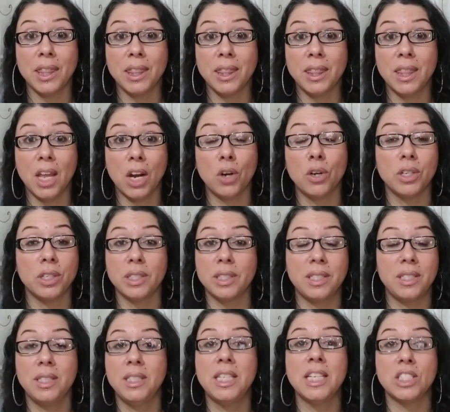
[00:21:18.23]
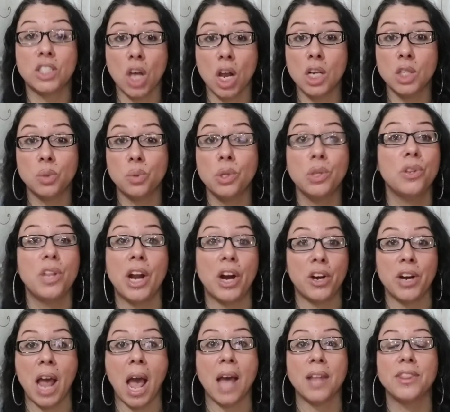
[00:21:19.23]
They're dishonest with you, they are
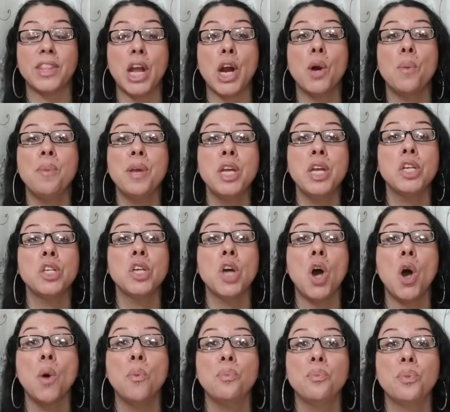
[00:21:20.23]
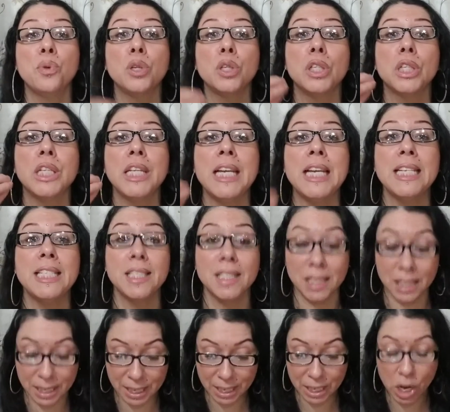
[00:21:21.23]
not. They are being
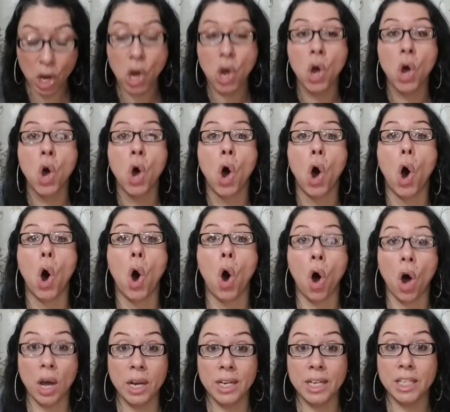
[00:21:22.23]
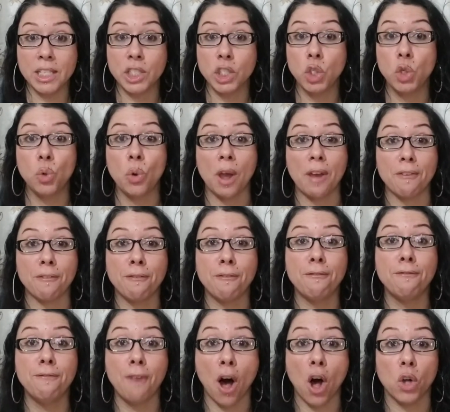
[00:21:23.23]
completely honest to a
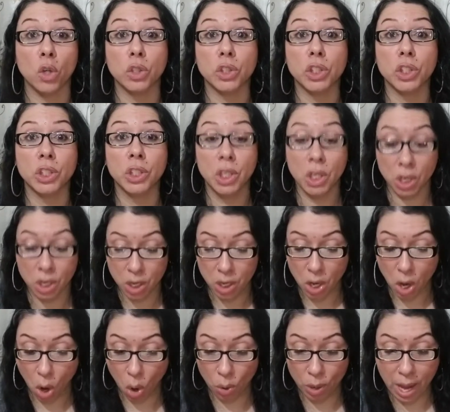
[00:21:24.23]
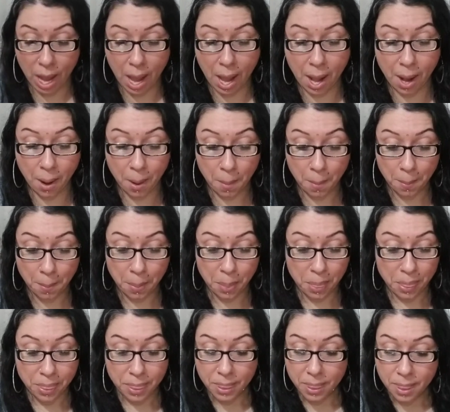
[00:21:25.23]
fault, okay?
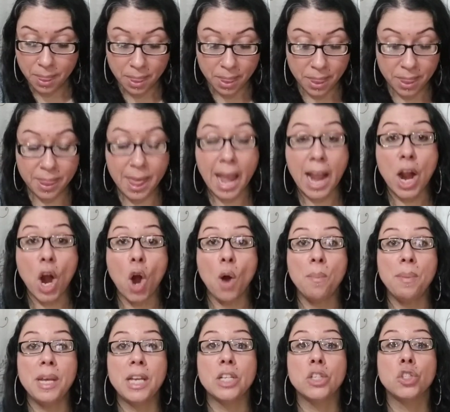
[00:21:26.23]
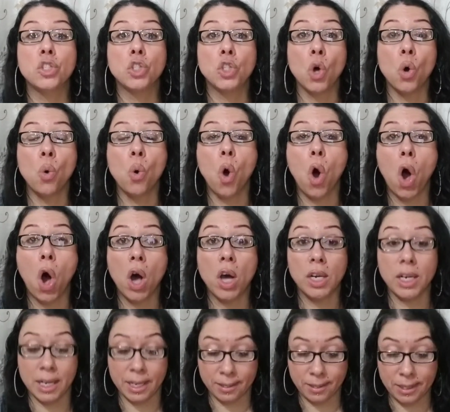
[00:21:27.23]
They are being so
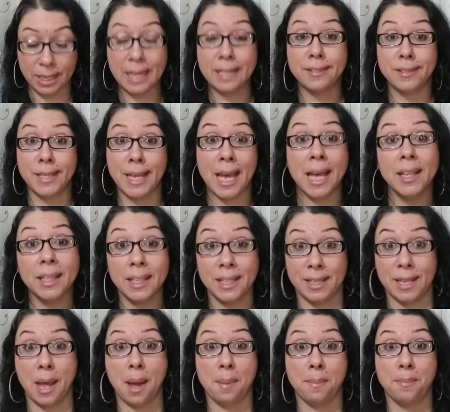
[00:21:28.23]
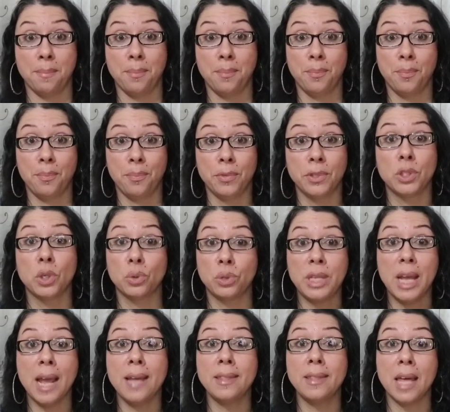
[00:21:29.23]
honest, it's killing them. So
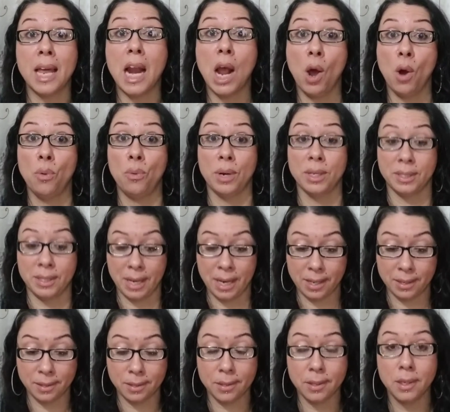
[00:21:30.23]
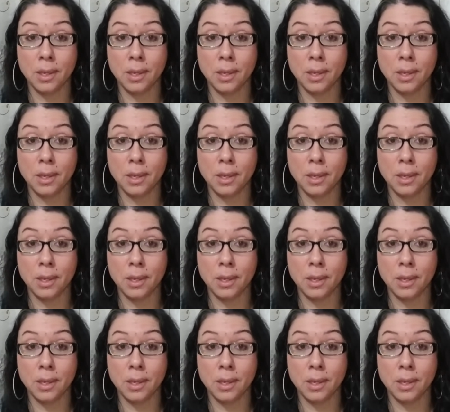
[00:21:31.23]
take that how it resonates.